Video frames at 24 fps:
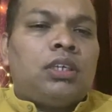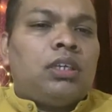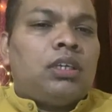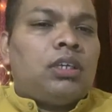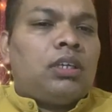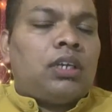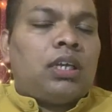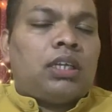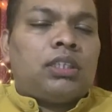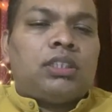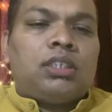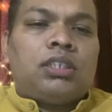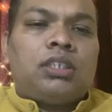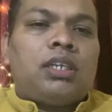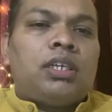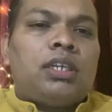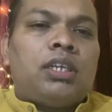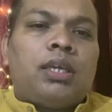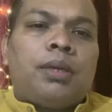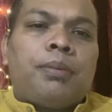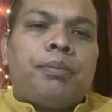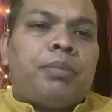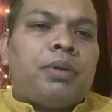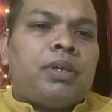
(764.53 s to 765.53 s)
rather than
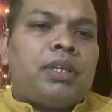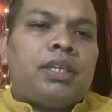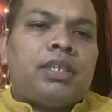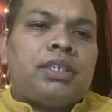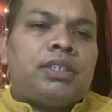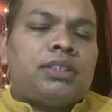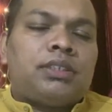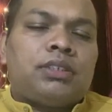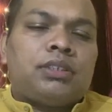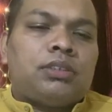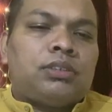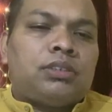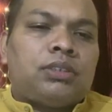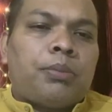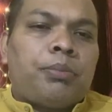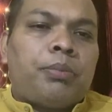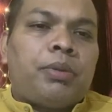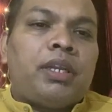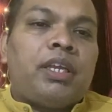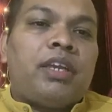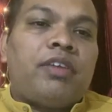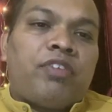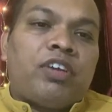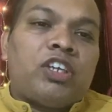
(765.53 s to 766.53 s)
embarrass
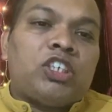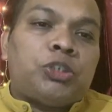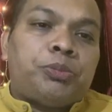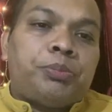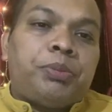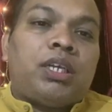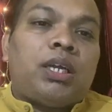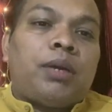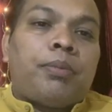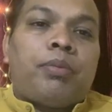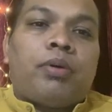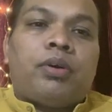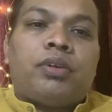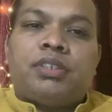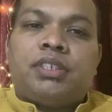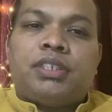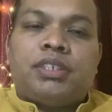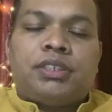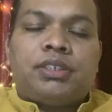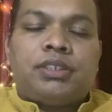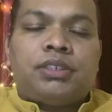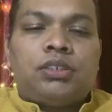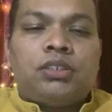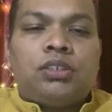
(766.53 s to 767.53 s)
somebody if I speak about
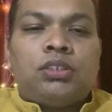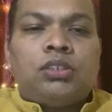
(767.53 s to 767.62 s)
this.